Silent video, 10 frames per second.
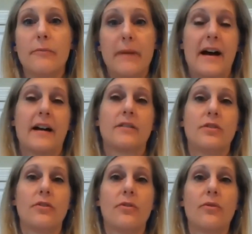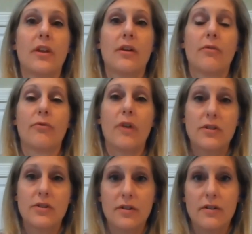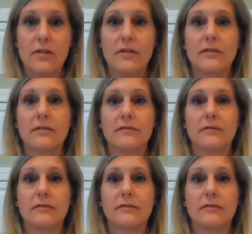back to the original